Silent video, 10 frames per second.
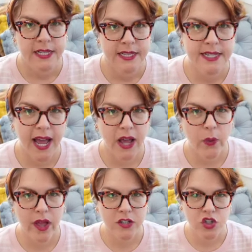Now
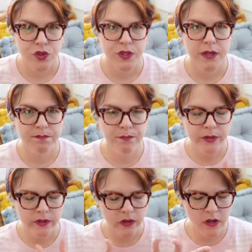on to the
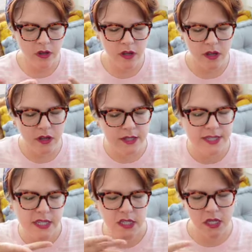books,
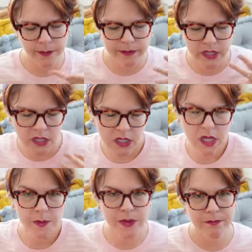the yummy,
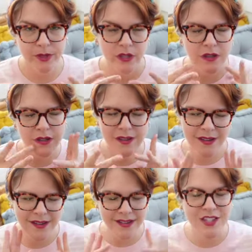yummy
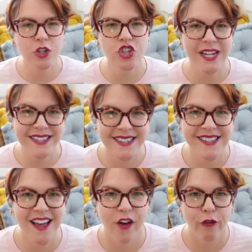books. Don't you guys
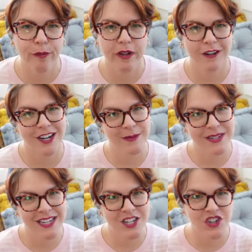love book
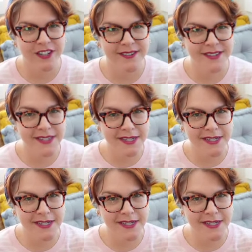recommendations?